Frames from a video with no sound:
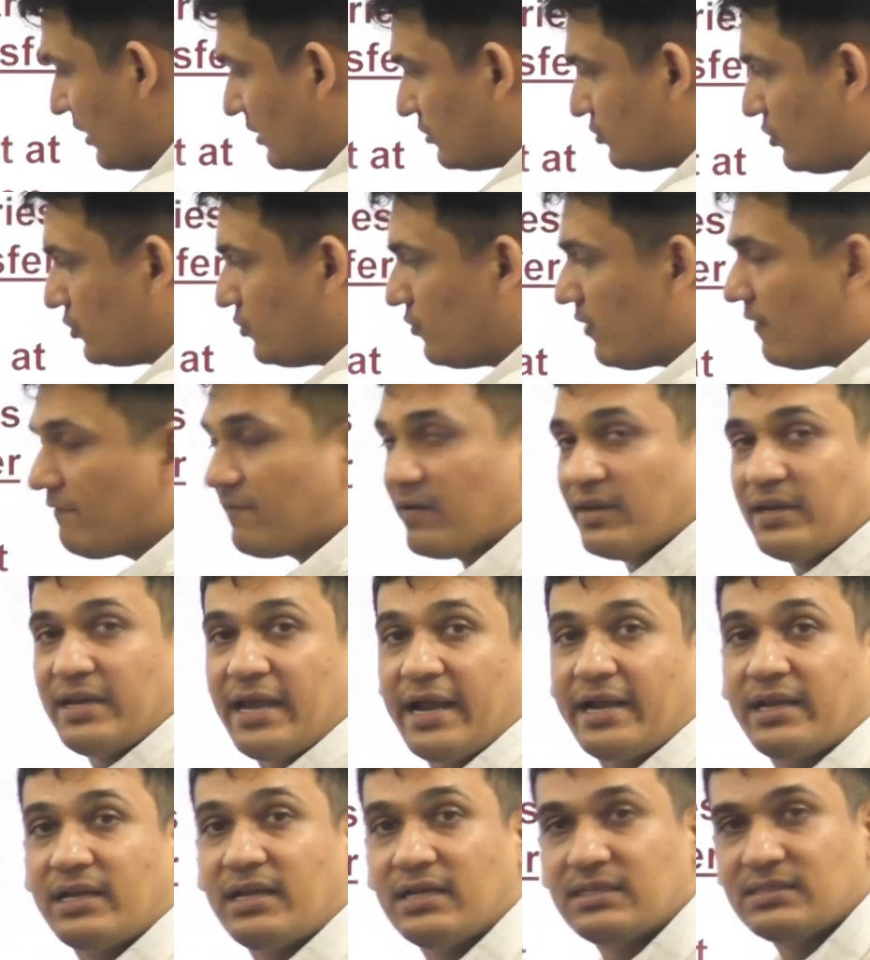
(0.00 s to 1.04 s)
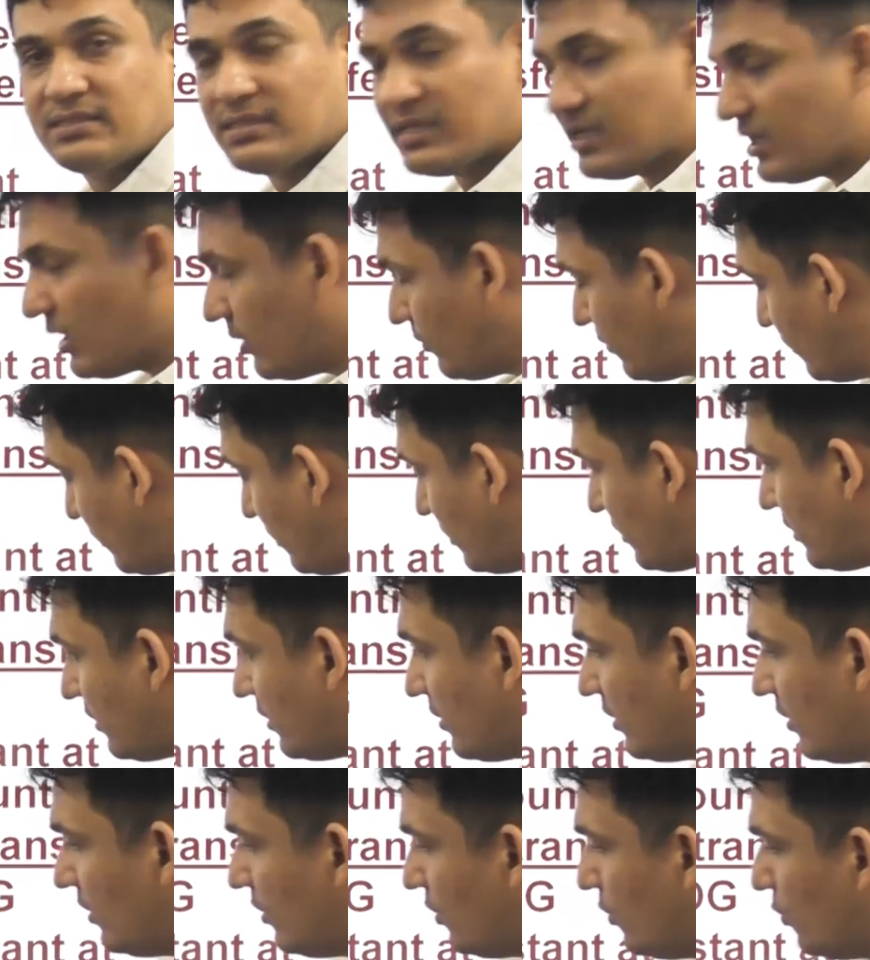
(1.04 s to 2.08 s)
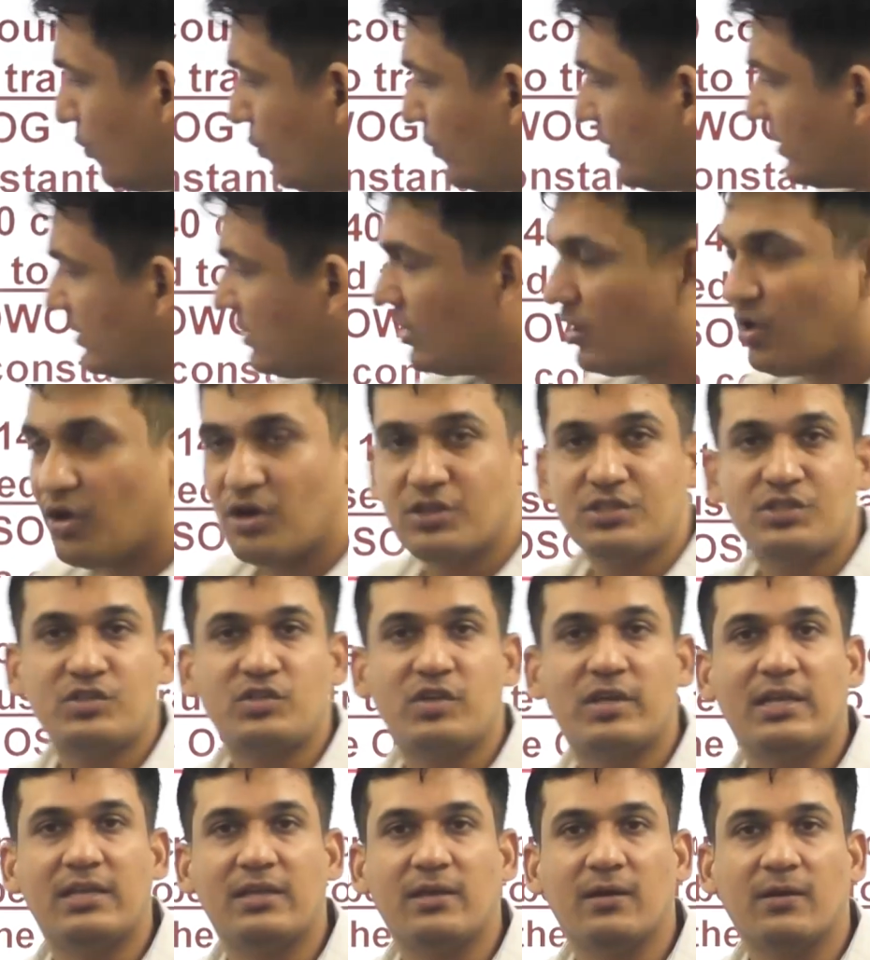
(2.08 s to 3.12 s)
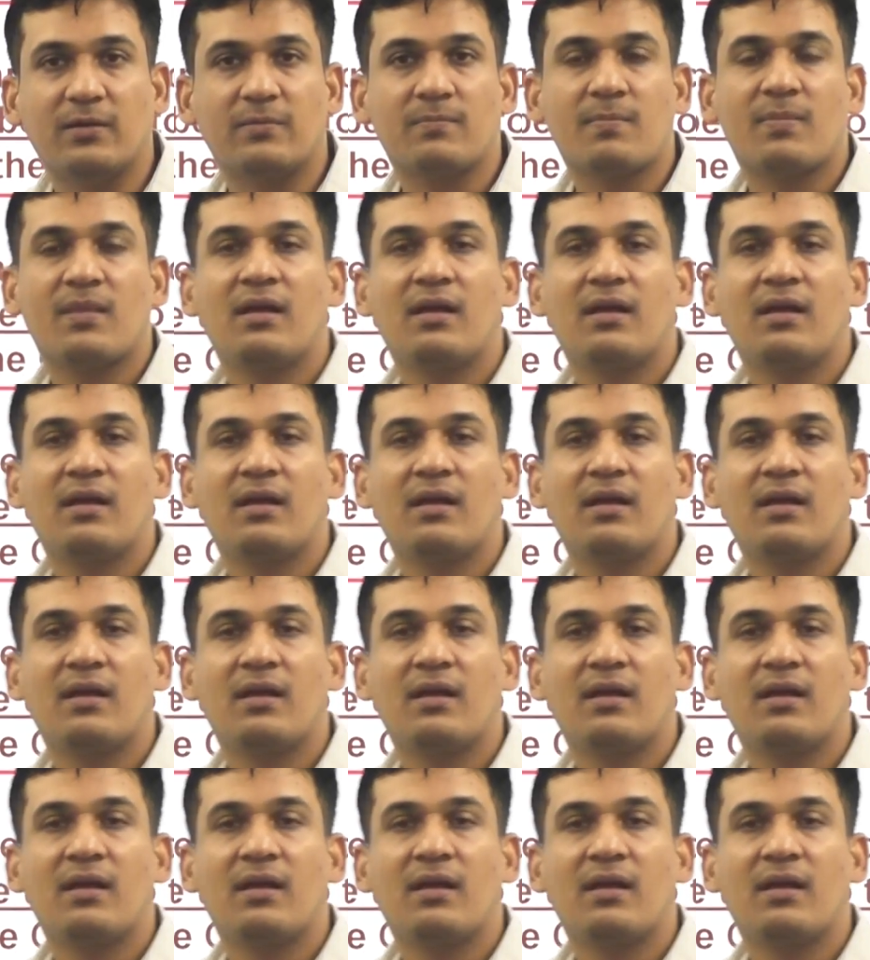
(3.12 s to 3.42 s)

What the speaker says: So you have connected Singapore with Australia.